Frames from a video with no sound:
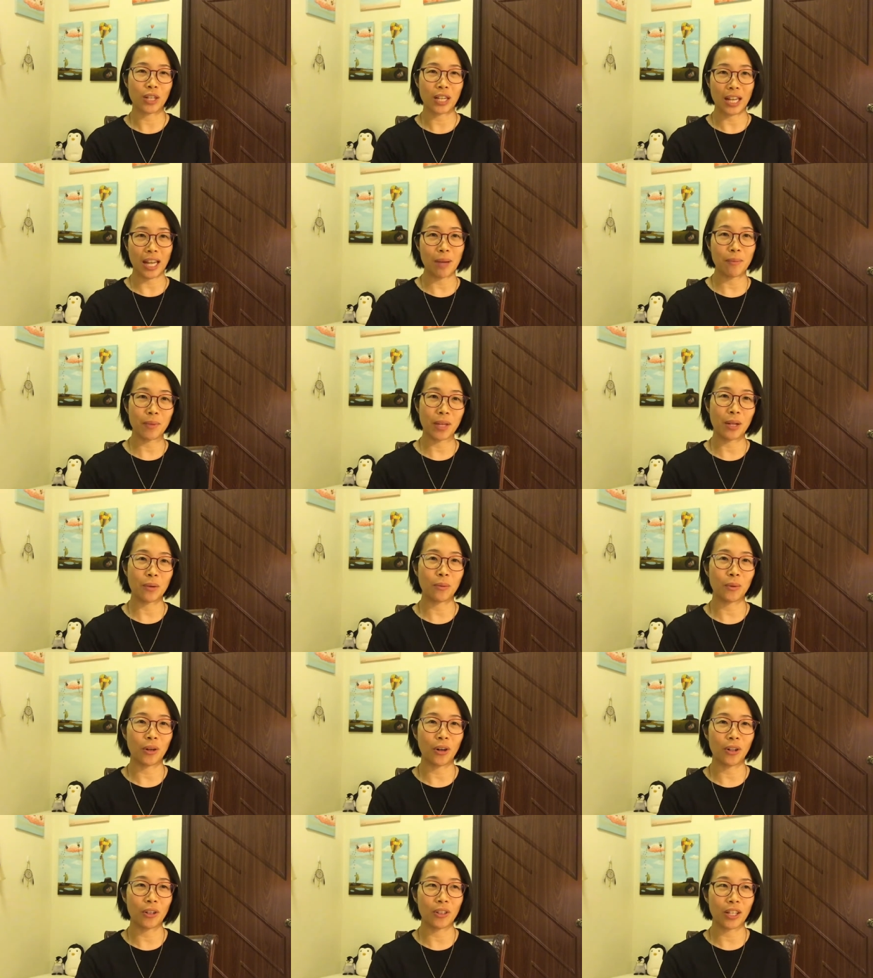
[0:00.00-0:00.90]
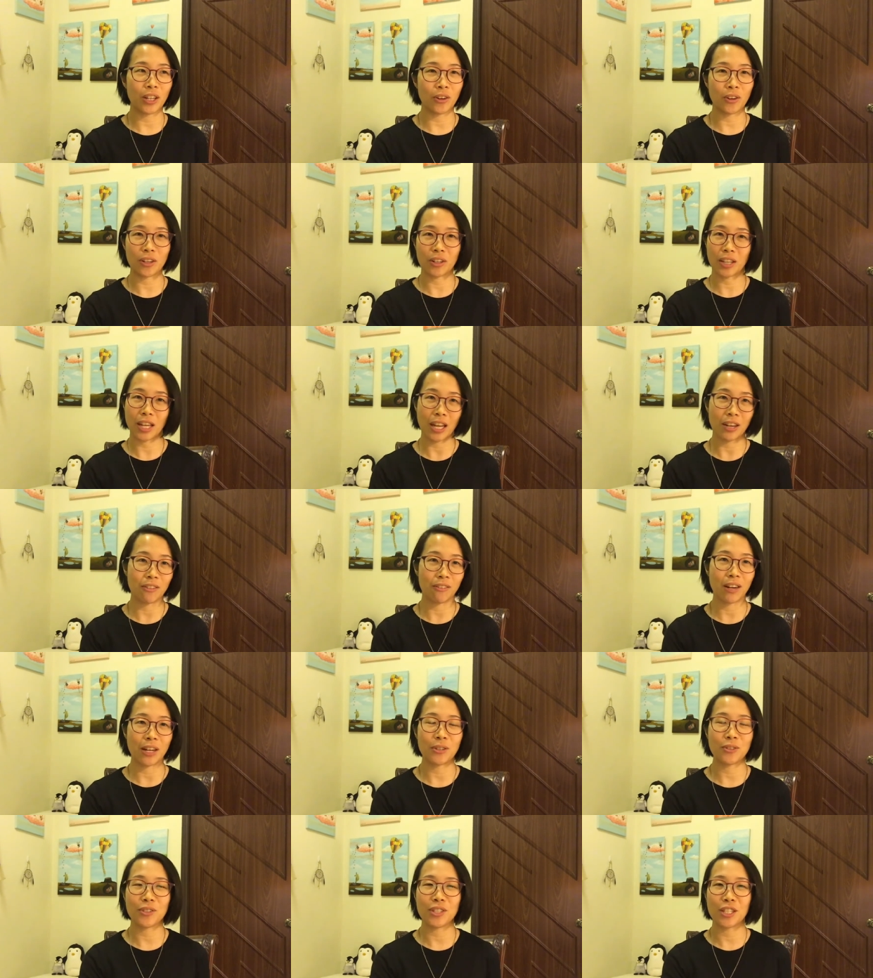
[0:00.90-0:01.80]
climb that wall or get
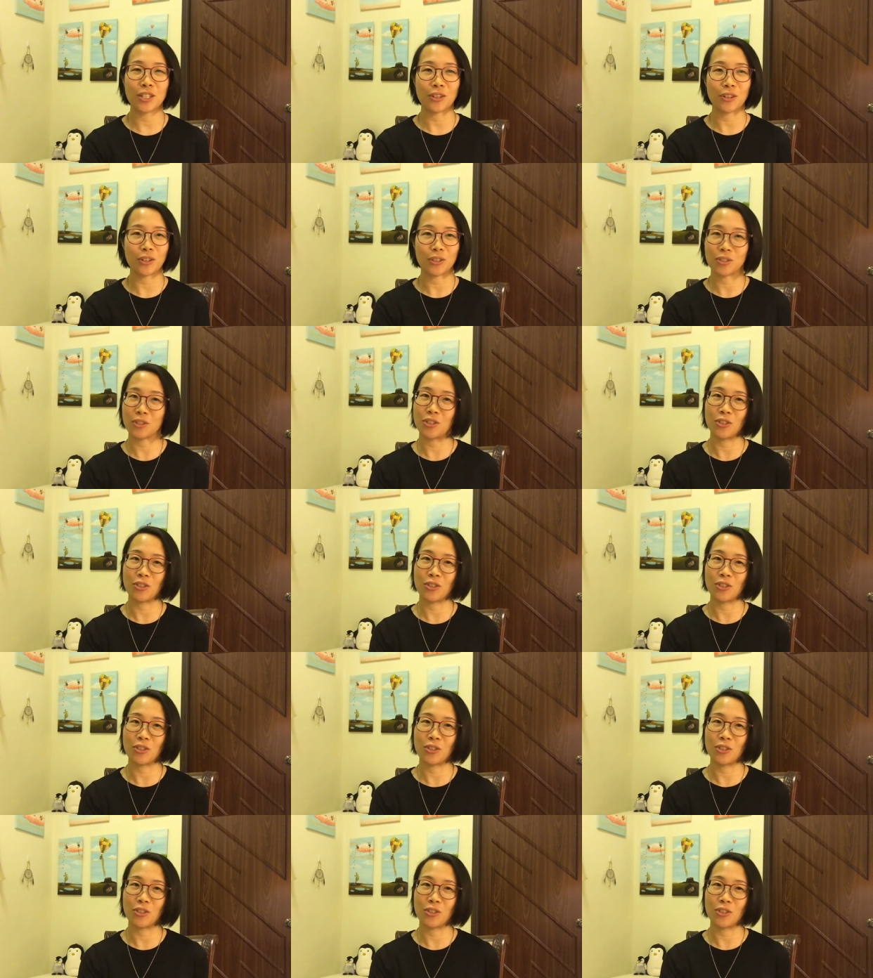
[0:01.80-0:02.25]
around it or